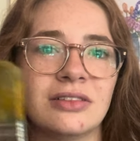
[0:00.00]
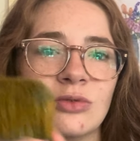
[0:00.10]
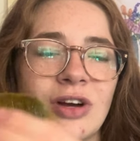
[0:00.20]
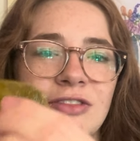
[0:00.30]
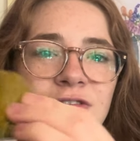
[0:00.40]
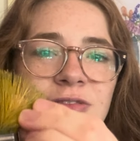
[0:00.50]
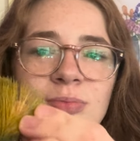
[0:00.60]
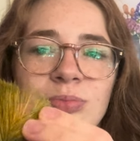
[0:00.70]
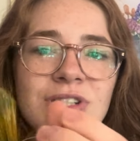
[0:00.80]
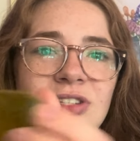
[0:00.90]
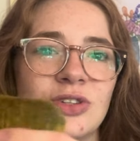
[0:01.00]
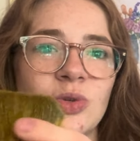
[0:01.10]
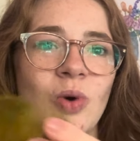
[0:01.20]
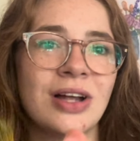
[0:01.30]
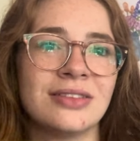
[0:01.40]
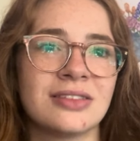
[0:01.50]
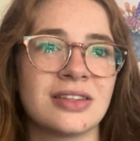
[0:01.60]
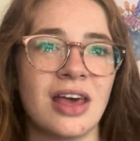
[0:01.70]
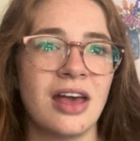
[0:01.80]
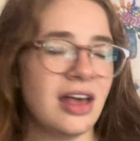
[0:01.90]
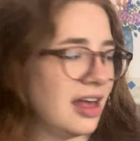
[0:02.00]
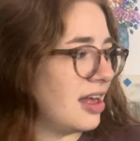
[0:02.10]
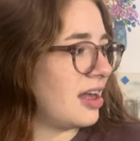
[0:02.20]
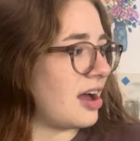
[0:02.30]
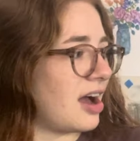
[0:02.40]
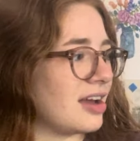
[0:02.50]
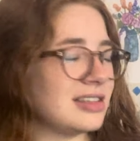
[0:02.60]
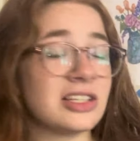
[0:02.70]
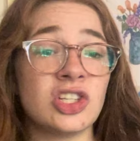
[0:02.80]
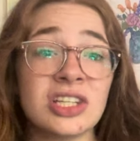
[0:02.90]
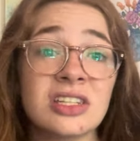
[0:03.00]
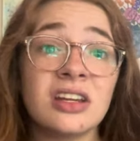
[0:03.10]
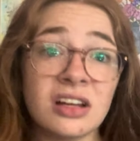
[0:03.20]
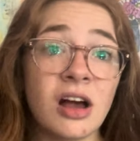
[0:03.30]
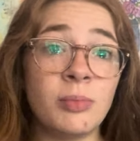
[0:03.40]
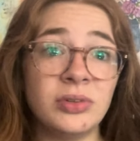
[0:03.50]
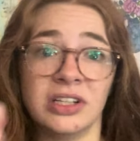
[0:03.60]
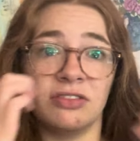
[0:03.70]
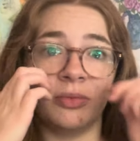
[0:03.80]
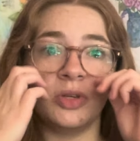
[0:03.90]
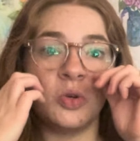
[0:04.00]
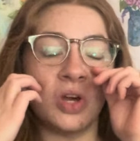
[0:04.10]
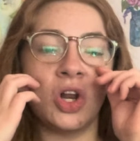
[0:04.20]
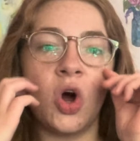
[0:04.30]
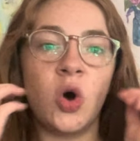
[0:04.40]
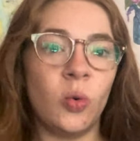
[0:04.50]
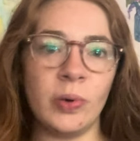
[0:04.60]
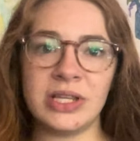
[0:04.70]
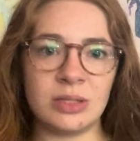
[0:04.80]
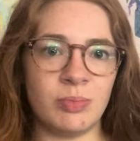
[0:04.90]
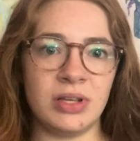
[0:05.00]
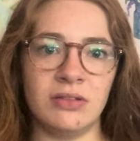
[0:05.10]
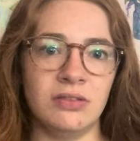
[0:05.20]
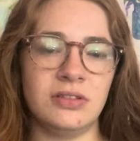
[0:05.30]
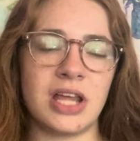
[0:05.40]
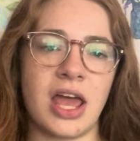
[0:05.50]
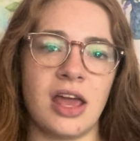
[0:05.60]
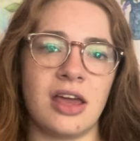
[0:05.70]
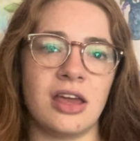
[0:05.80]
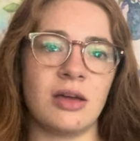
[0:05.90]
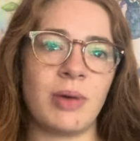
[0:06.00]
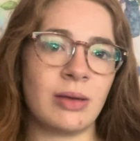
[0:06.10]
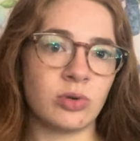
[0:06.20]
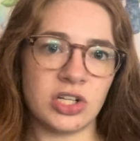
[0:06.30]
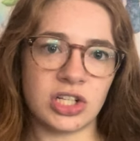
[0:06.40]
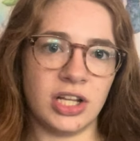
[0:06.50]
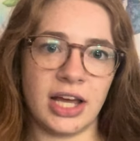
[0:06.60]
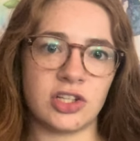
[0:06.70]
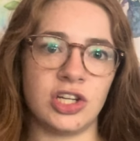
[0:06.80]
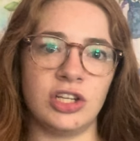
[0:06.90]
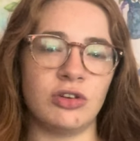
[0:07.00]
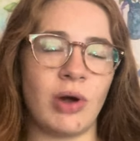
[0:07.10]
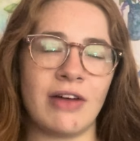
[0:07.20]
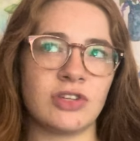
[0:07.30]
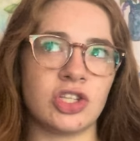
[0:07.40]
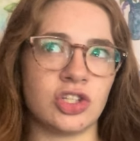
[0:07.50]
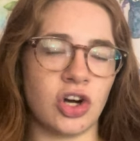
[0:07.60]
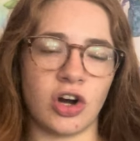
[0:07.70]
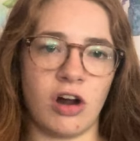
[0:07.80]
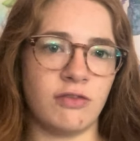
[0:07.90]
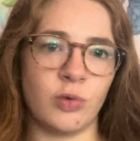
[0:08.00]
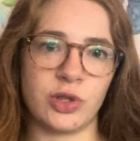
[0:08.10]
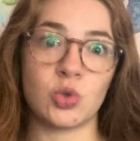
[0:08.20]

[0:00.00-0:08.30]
rough, bristled ones. I suggest get a couple of them. You can always build a paintbrush collection. You don't have to start off with